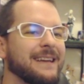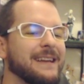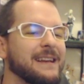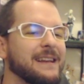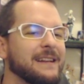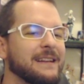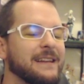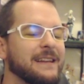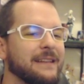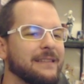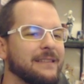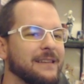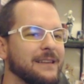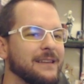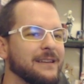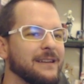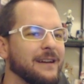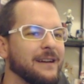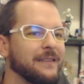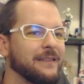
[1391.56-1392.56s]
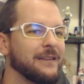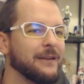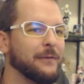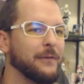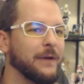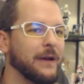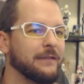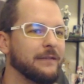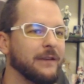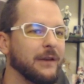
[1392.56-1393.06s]
He didn't get the
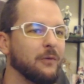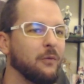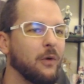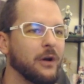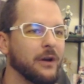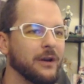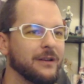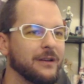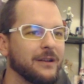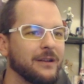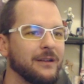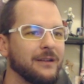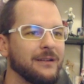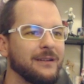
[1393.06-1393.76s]
effects he wanted.